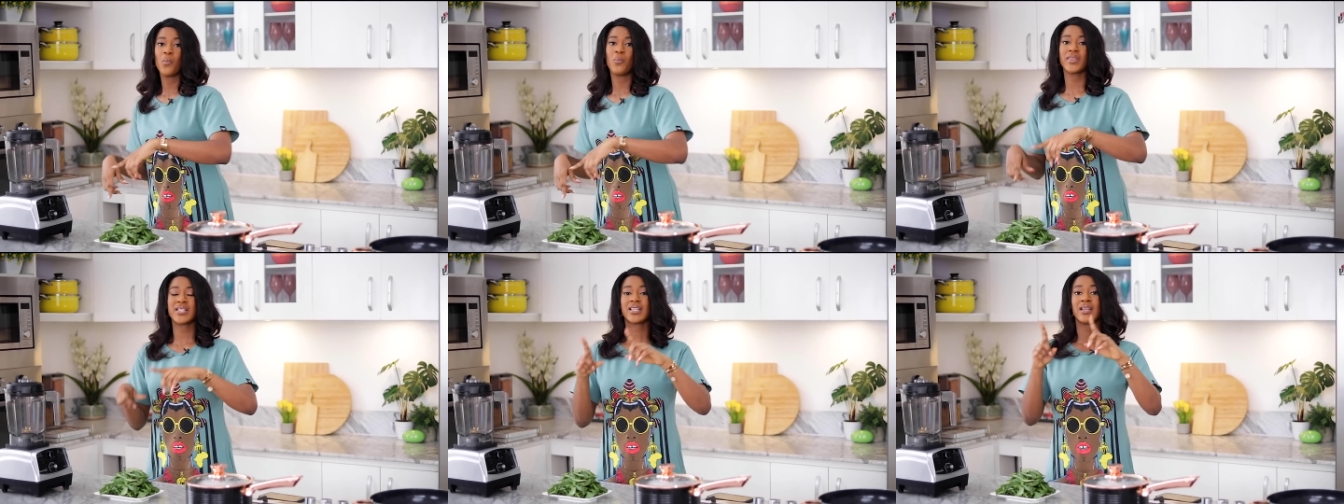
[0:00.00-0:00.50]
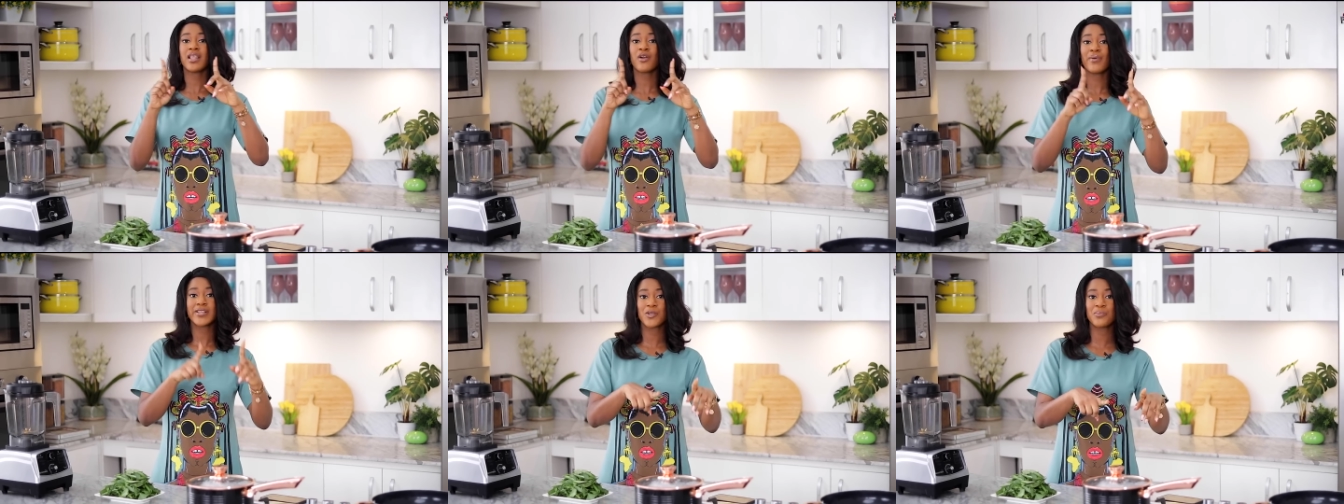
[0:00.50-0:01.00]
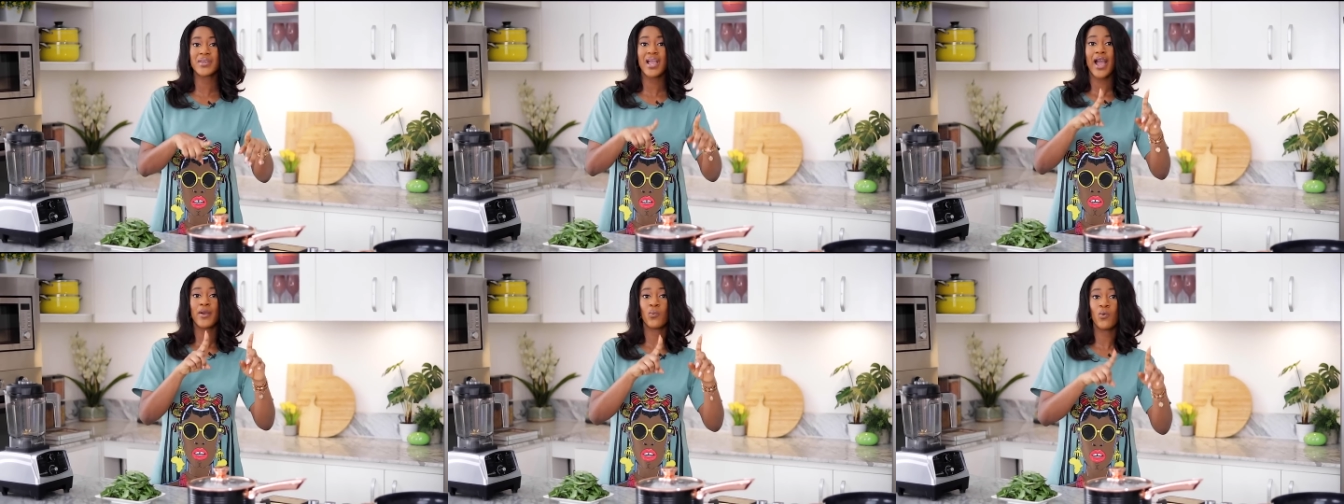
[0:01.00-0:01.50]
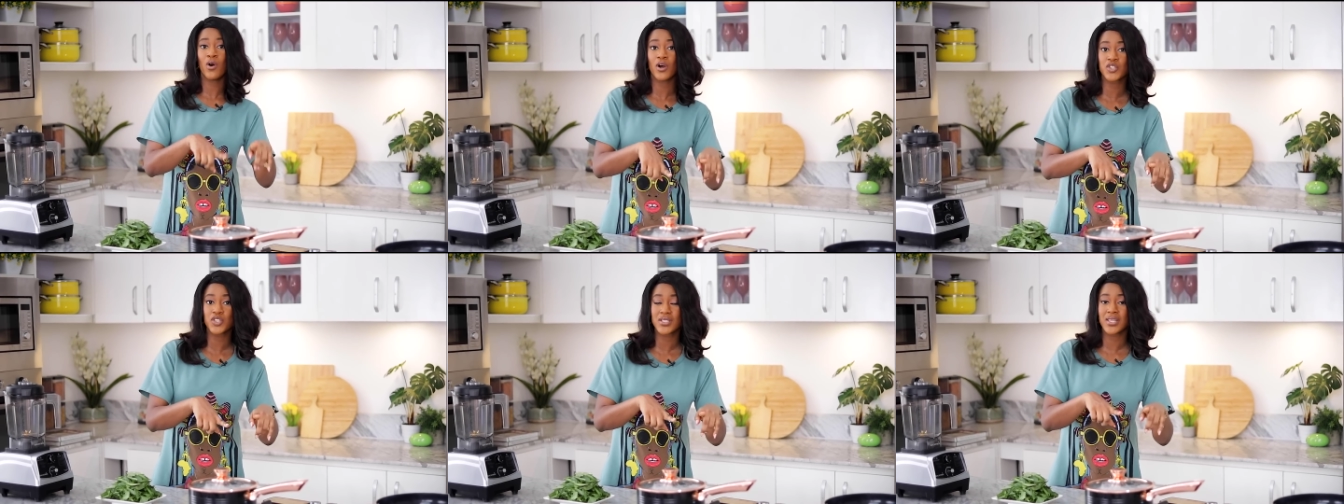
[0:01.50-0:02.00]
But there's another recipe I
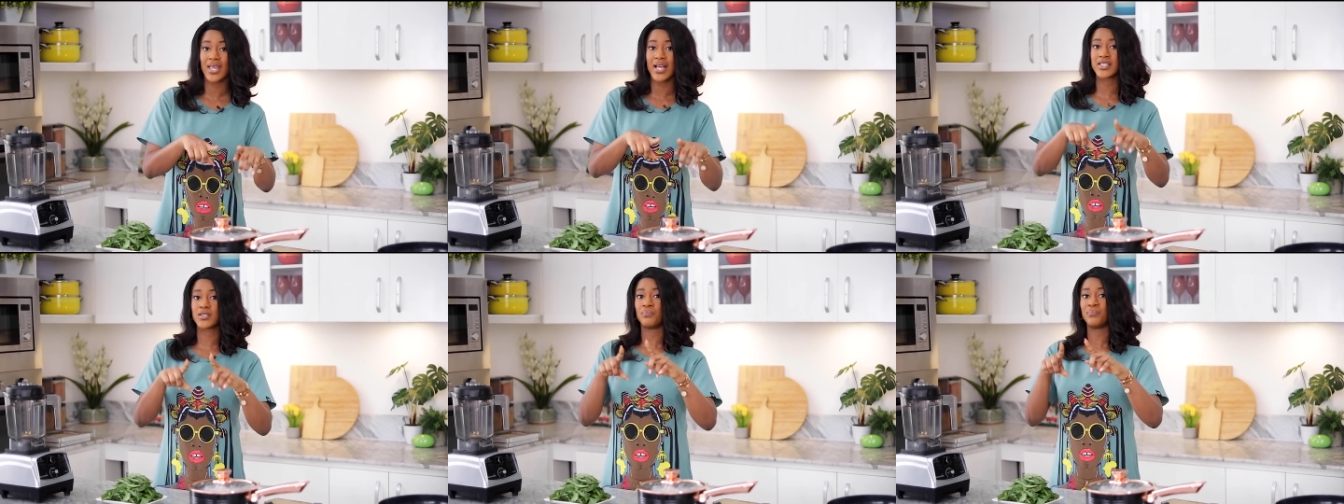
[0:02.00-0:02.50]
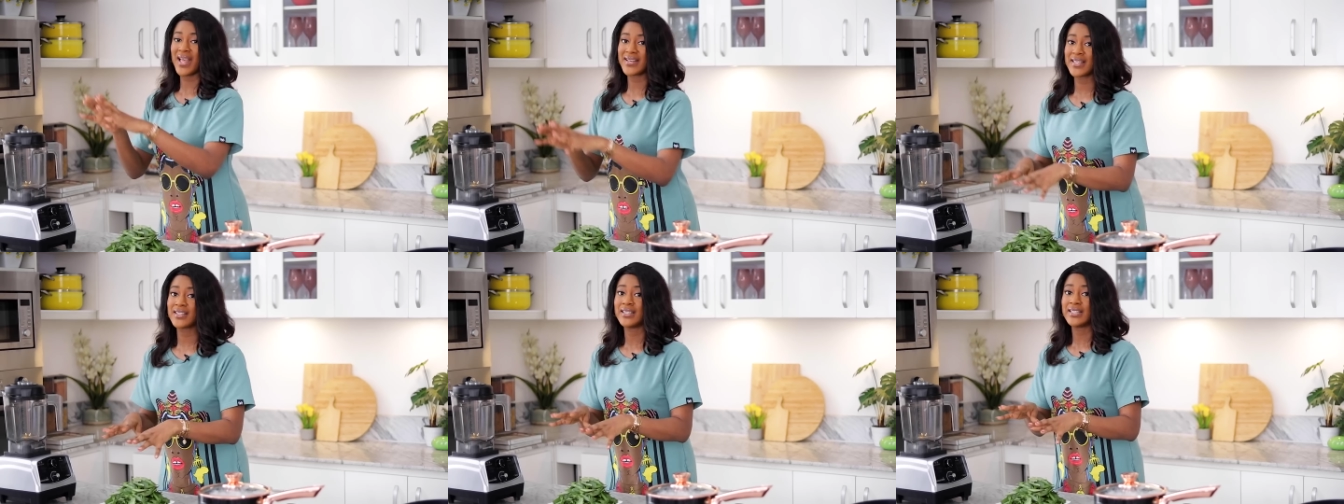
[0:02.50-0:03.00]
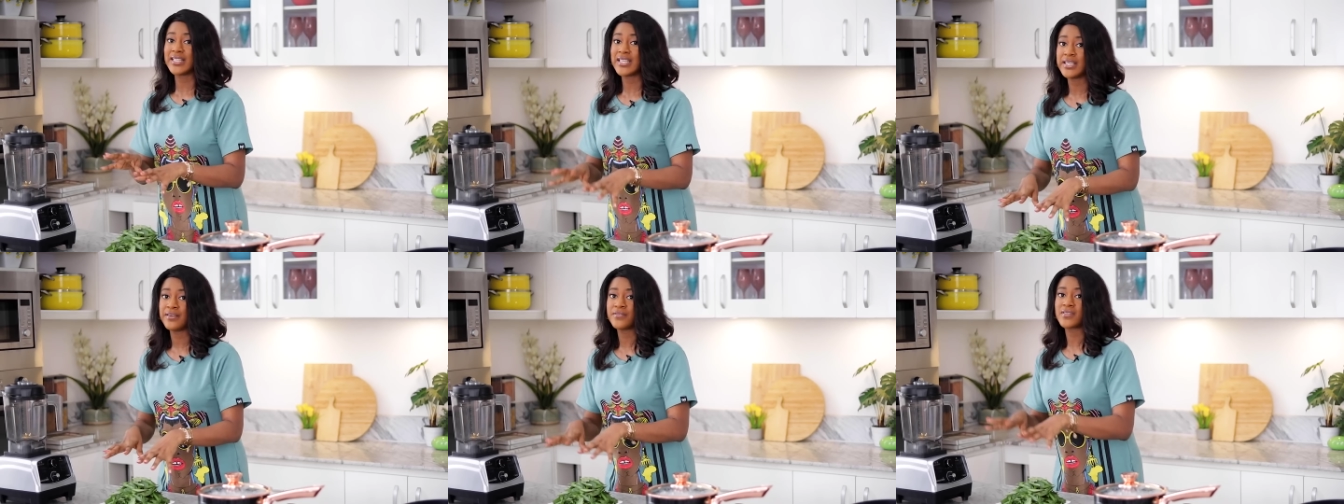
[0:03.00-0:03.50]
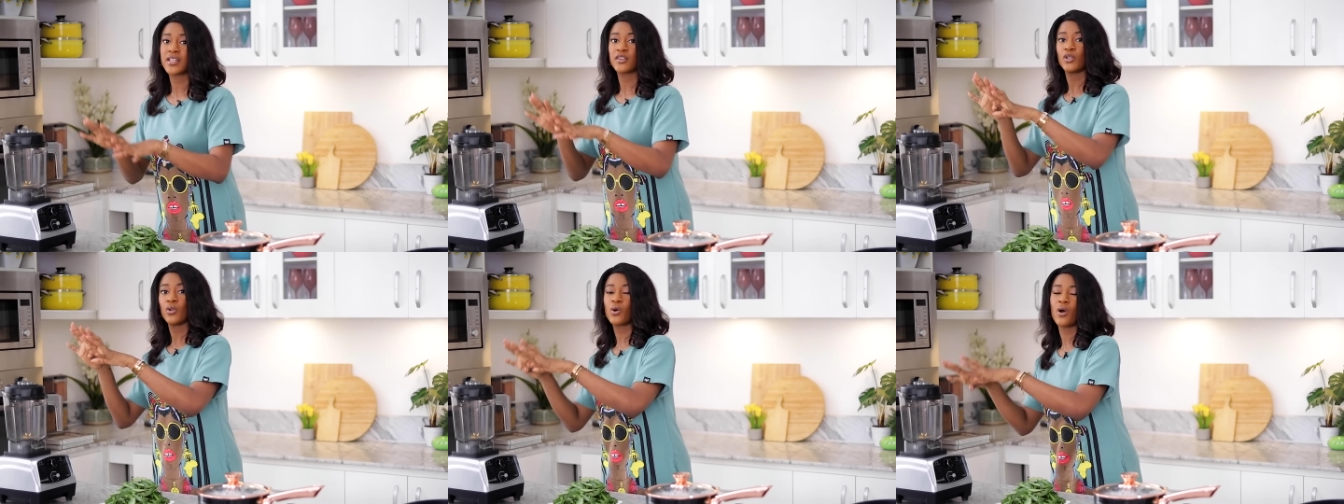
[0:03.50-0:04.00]
watched that blended the leaves and
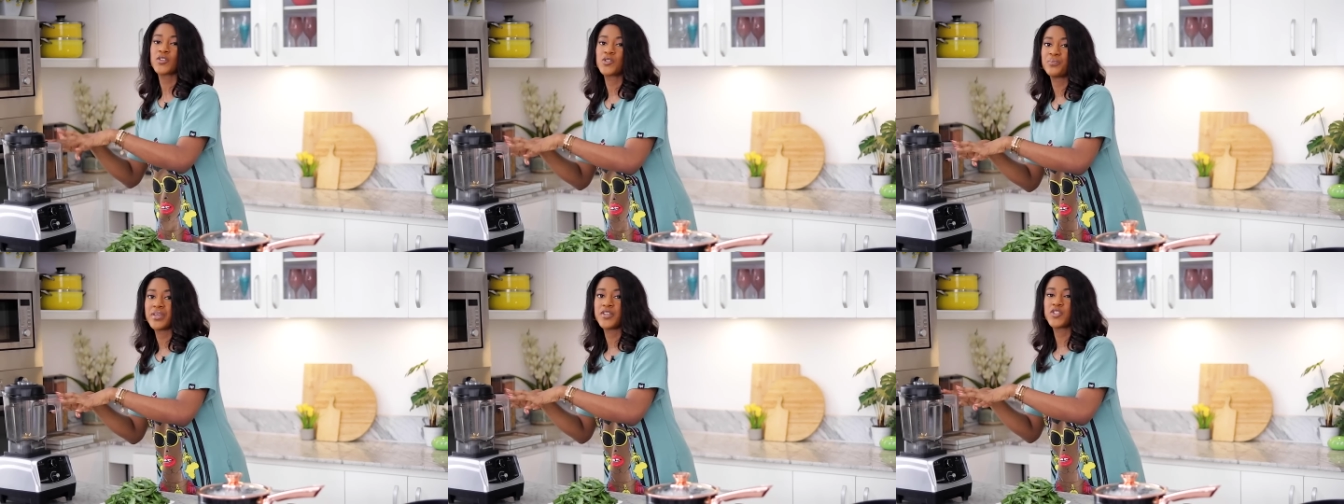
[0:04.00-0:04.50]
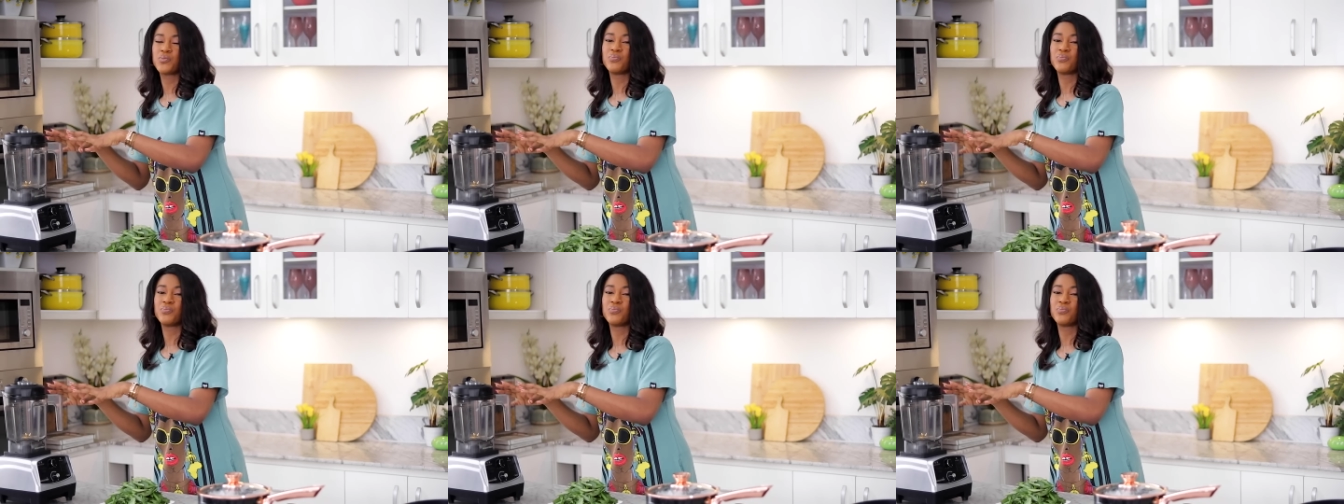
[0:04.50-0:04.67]
the locust beans